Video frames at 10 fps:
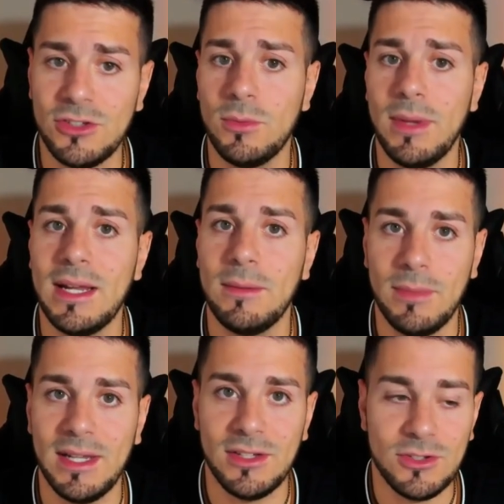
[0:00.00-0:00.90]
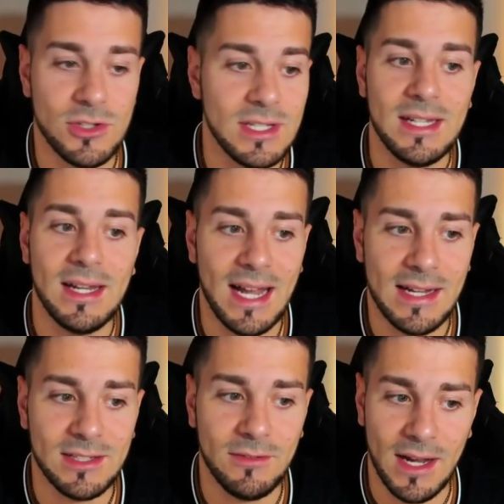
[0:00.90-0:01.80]
to play b3
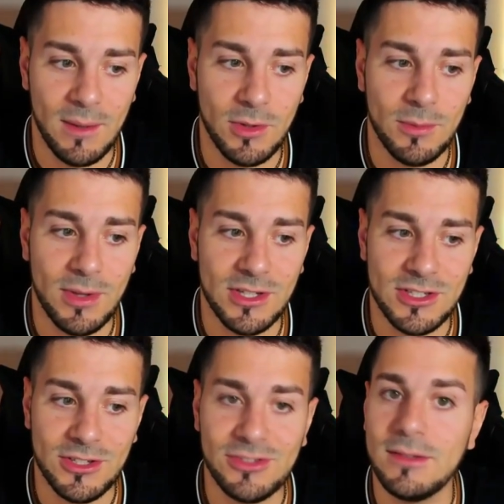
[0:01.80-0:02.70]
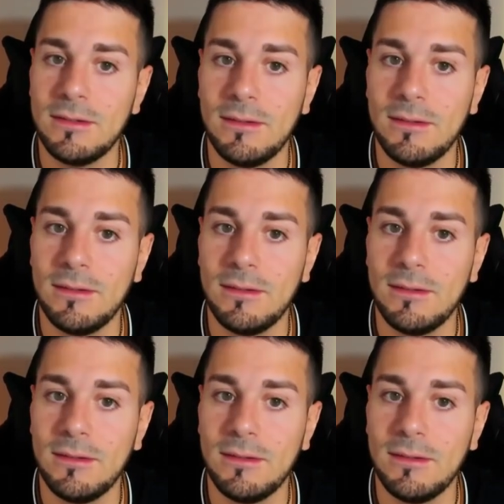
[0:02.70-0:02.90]
and develop the pieces.